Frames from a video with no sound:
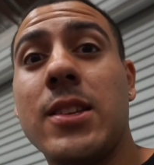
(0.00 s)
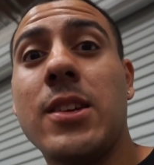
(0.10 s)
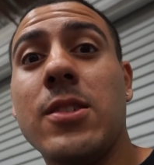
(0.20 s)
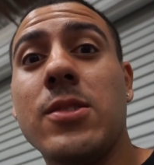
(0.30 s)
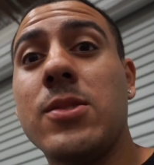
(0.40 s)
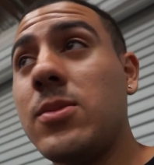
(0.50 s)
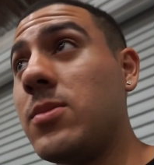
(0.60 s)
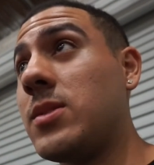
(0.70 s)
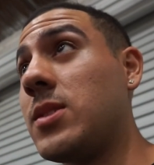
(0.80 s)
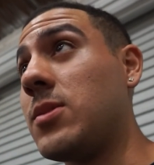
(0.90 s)
here
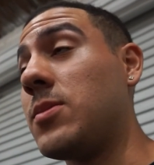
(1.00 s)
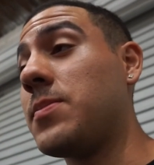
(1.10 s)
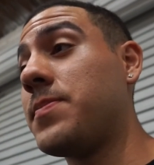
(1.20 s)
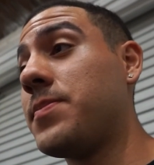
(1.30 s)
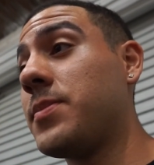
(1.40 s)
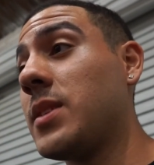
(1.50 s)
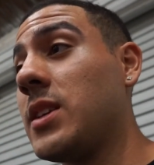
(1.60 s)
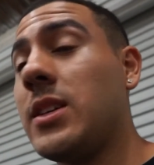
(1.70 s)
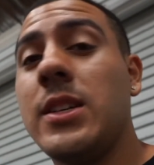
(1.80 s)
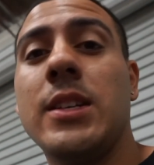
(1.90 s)
soon too.
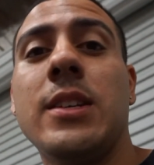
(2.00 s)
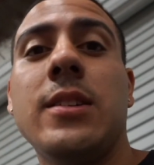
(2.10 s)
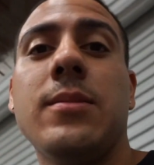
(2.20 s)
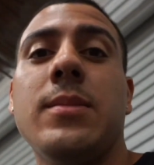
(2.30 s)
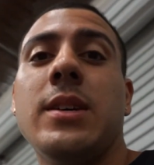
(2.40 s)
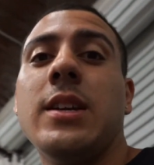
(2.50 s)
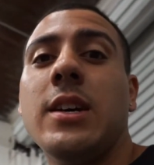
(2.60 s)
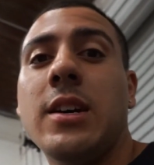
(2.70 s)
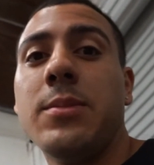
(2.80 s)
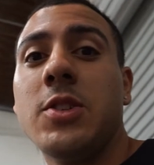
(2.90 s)
But
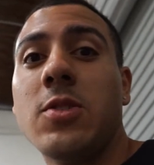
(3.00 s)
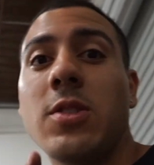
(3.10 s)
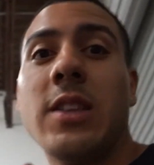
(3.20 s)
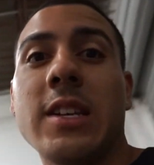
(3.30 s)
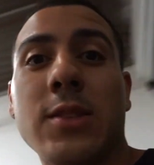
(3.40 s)
I'm gonna start on that